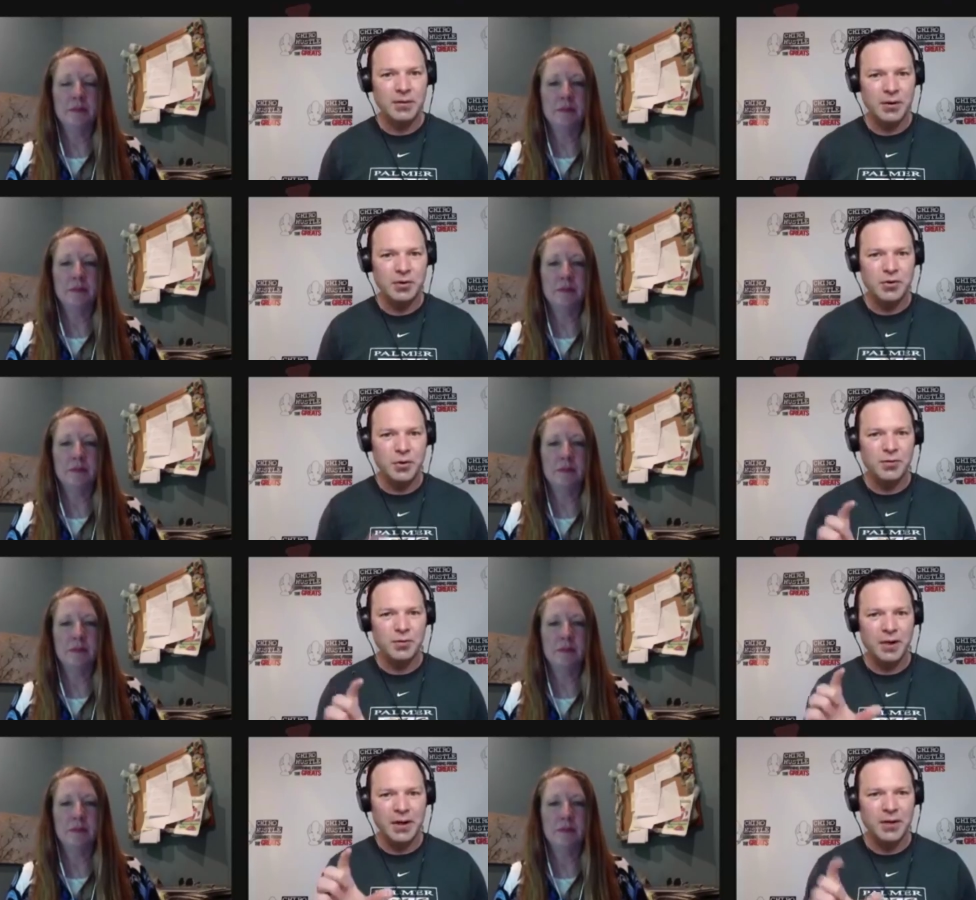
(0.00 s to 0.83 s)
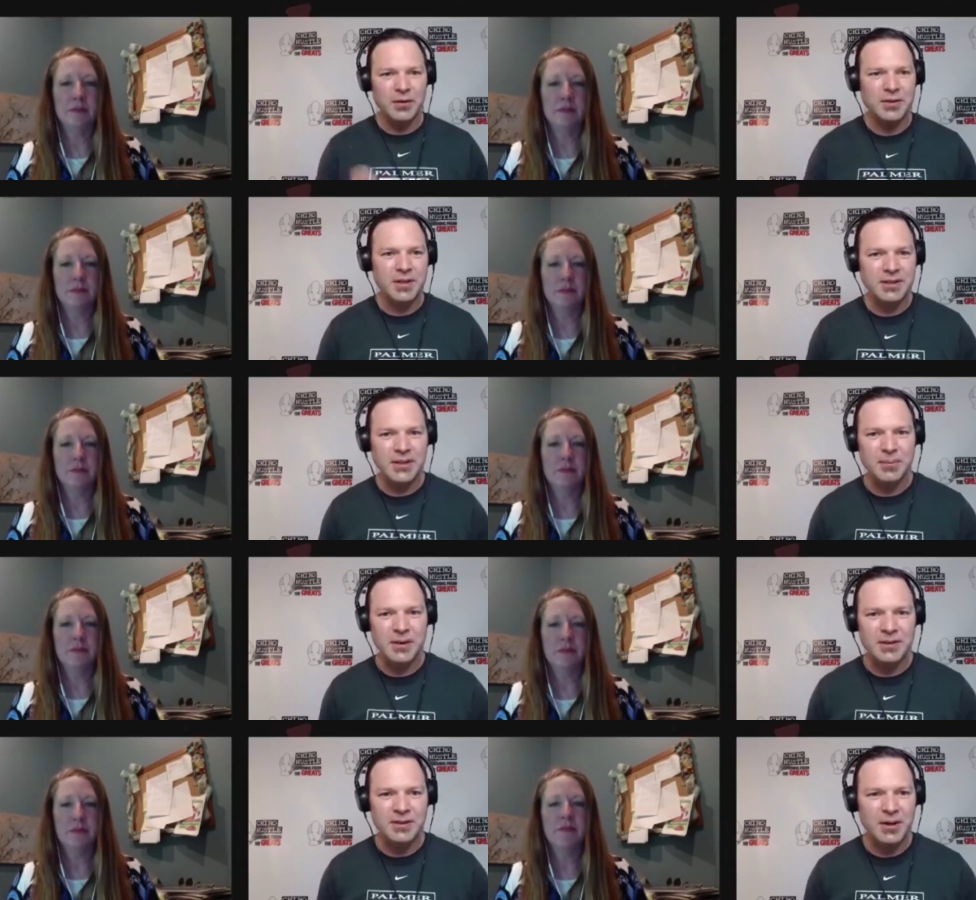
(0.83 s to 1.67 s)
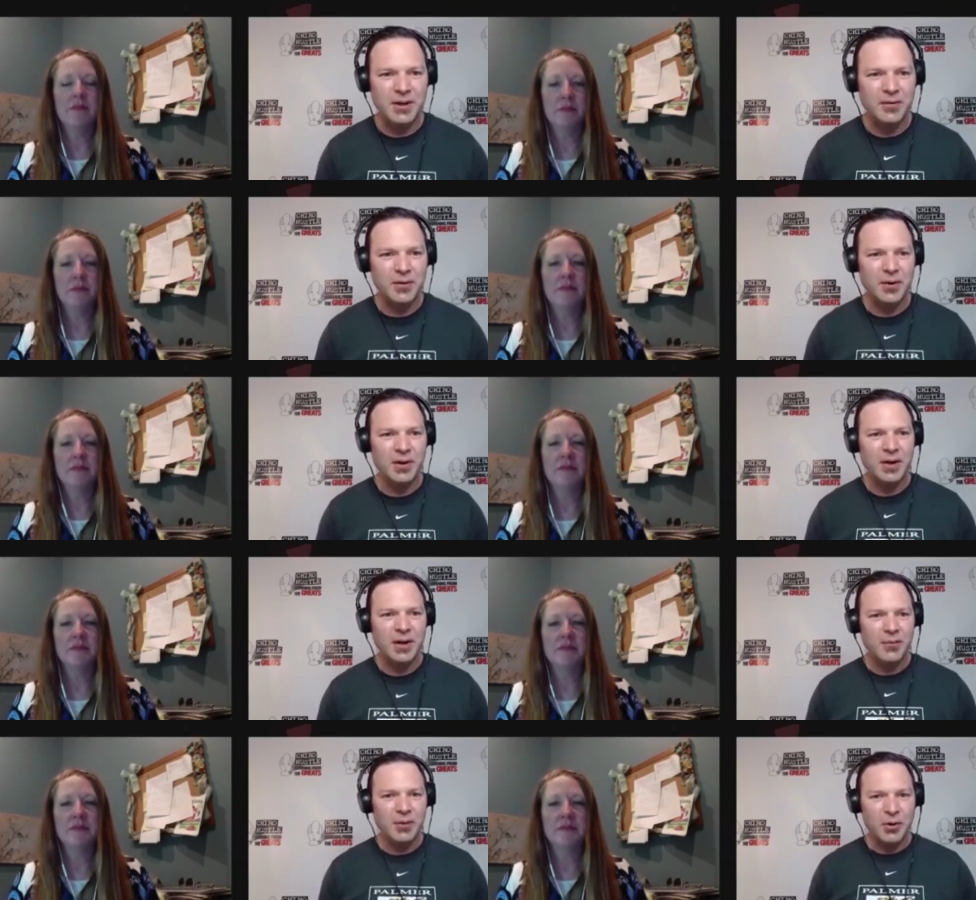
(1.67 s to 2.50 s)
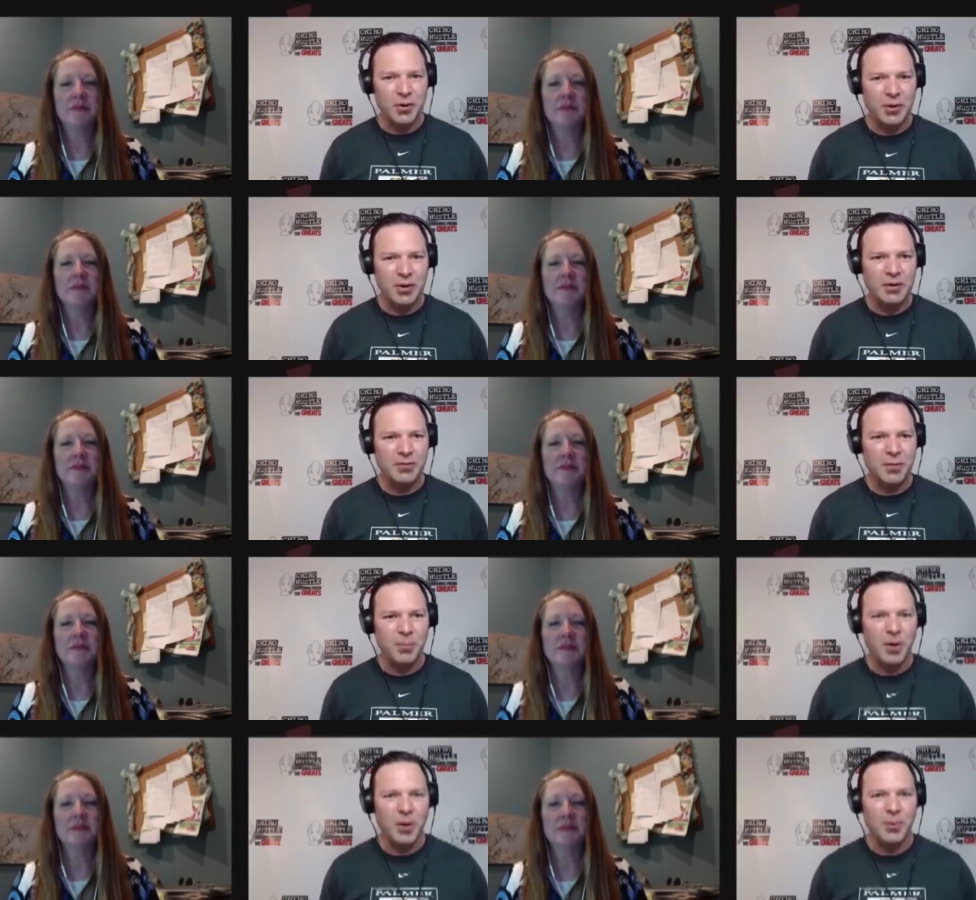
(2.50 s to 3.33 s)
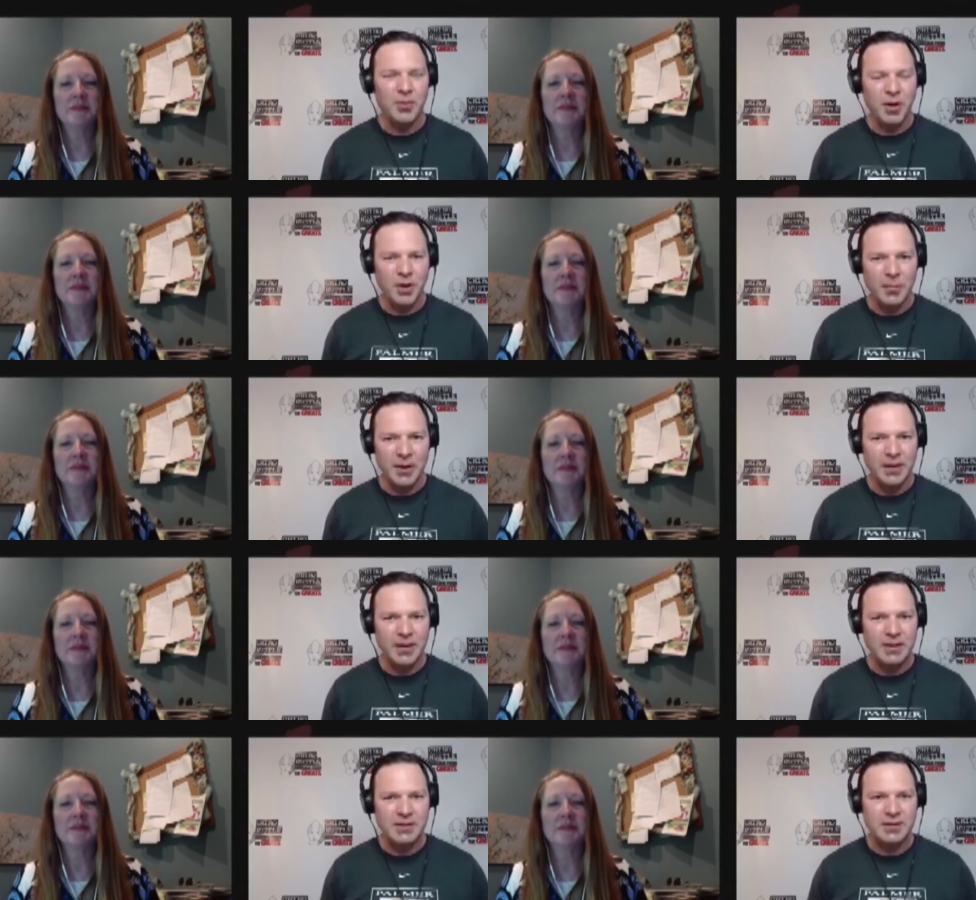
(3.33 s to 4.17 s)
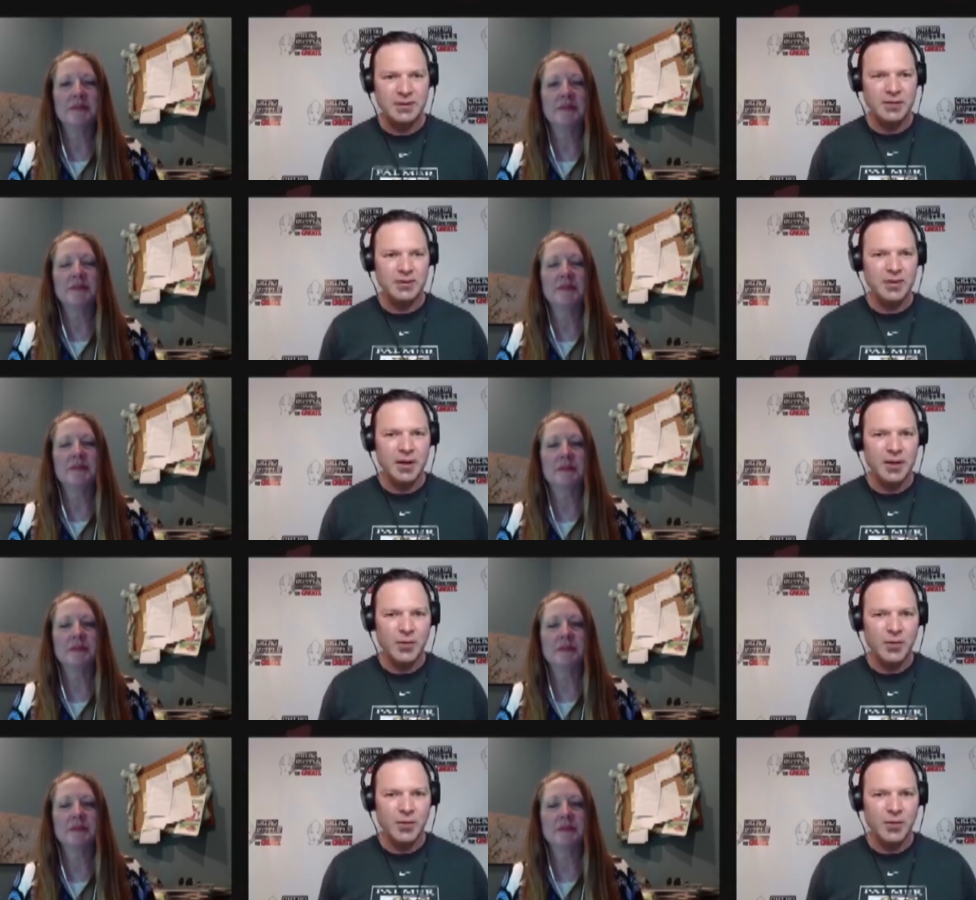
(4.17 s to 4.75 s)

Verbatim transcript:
Speaker 1: little short video, 16 minutes long, for recruiting for Palmer Rugby. That's still